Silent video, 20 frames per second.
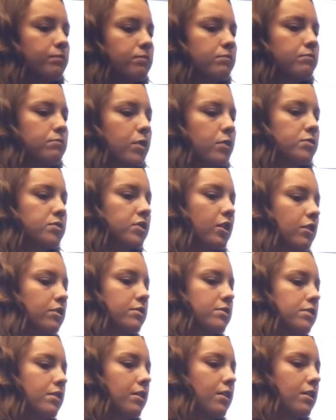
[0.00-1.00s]
Most
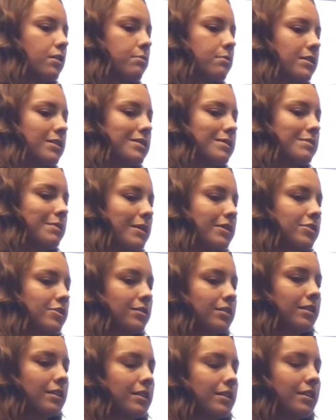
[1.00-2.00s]
gardens are, but
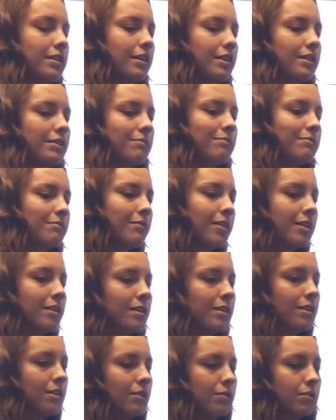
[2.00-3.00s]
especially
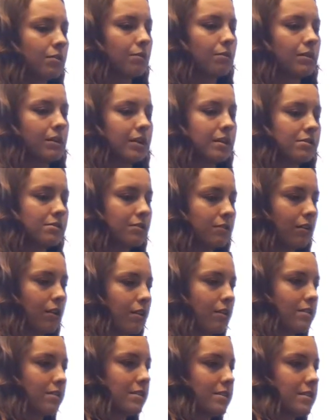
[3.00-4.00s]
with Oriental
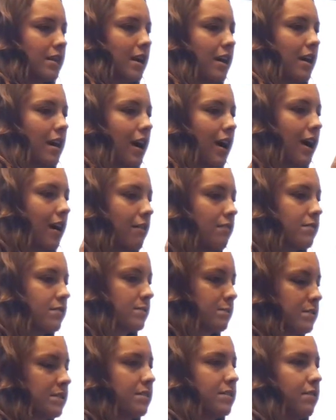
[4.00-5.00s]
gardens, they have
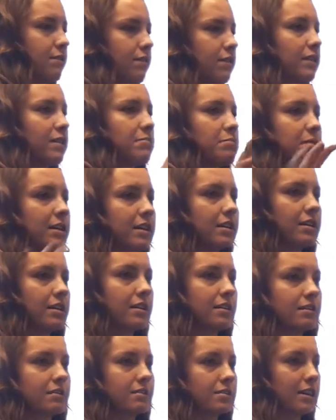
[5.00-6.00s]
specific
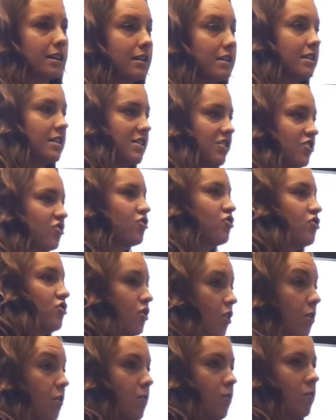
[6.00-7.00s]
meanings. Like this
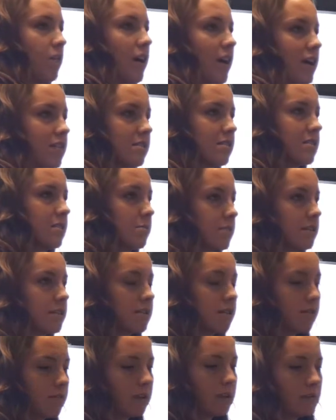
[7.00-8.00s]
stone has a
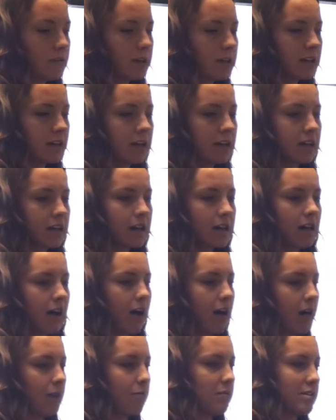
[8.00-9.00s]
specific meaning.
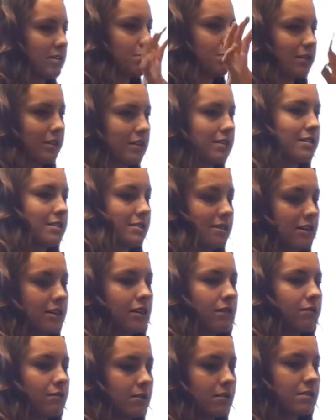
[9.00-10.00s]
This plant is
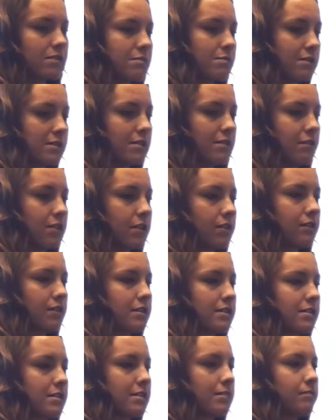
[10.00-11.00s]
here for a specific
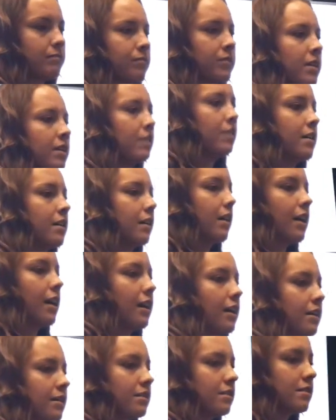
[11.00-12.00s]
reason.
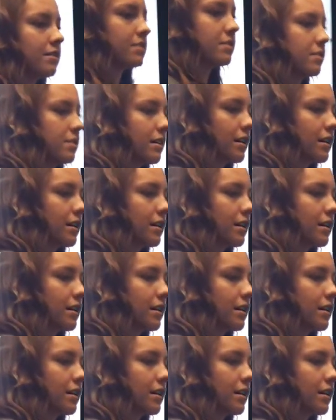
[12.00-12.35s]
And